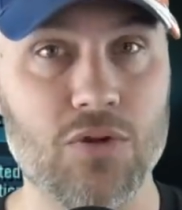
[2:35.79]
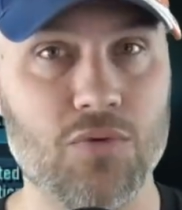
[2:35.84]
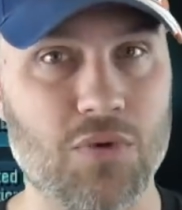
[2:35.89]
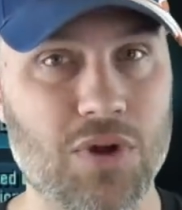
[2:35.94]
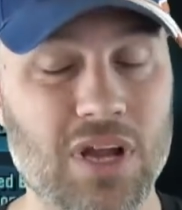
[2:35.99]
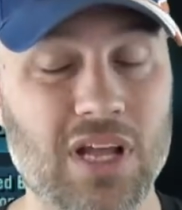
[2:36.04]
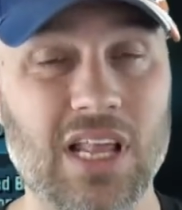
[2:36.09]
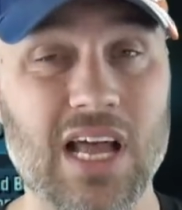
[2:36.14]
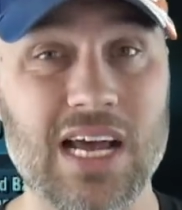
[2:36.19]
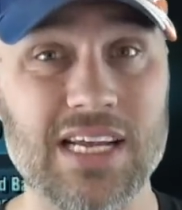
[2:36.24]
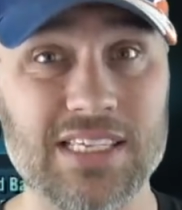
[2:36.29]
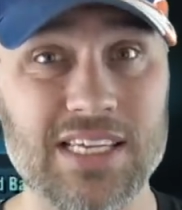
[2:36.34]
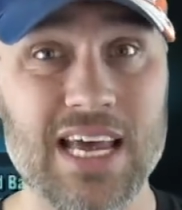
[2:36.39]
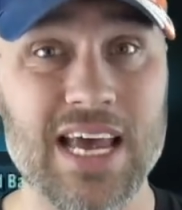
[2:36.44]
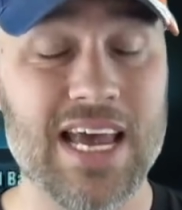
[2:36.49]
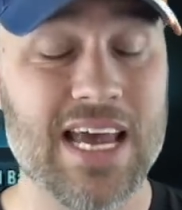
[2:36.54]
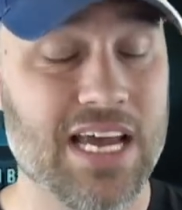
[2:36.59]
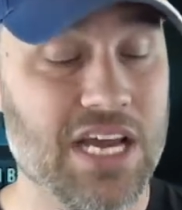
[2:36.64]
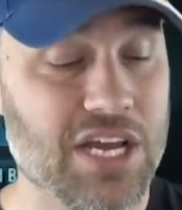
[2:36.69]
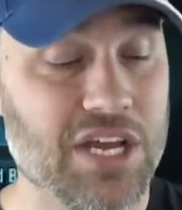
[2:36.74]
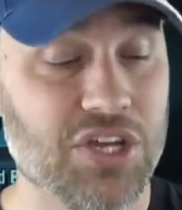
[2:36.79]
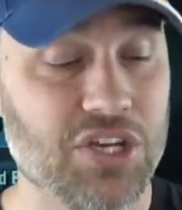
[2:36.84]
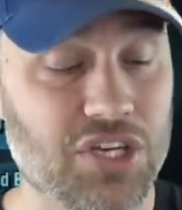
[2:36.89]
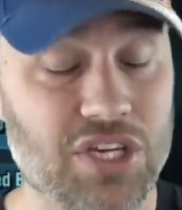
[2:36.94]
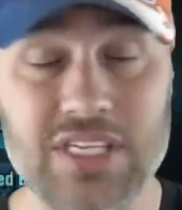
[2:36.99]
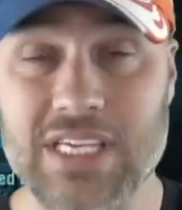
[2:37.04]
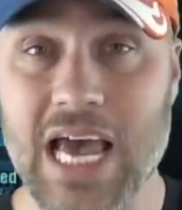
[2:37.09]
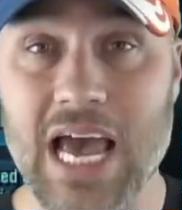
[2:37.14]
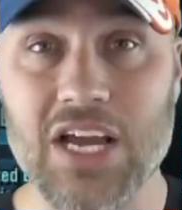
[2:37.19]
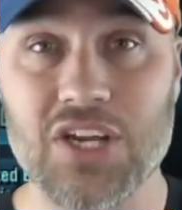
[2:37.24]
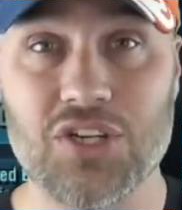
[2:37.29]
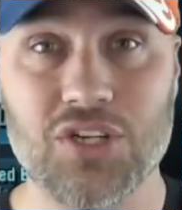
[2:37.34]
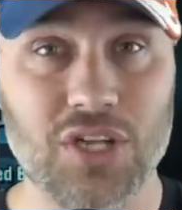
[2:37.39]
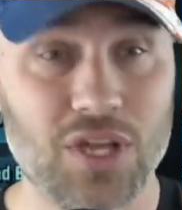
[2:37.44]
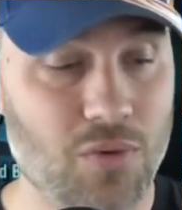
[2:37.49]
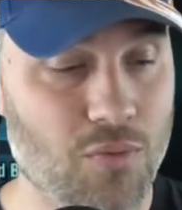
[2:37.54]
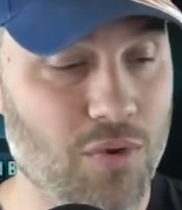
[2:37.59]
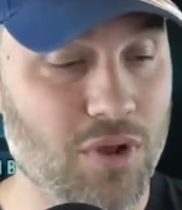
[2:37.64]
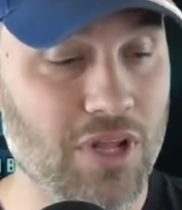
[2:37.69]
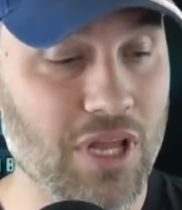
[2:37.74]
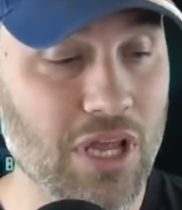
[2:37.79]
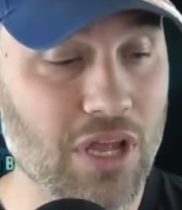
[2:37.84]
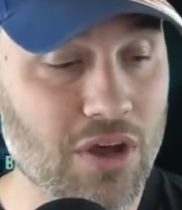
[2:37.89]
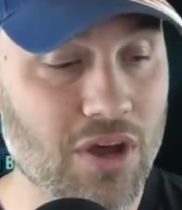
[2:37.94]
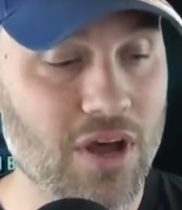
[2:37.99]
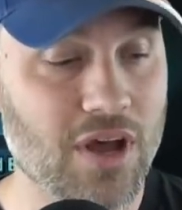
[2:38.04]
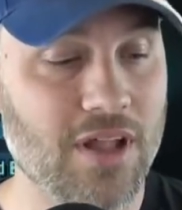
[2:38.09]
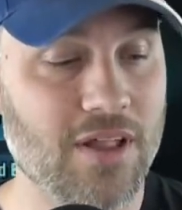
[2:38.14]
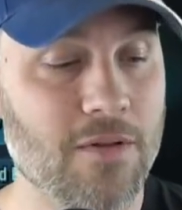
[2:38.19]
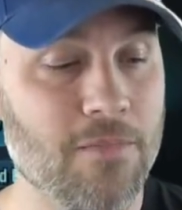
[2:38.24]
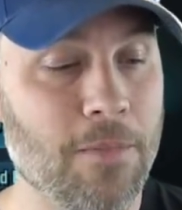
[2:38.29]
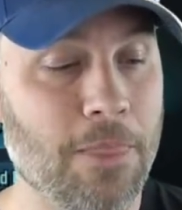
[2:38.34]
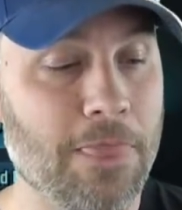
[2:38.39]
realized she's actually really good.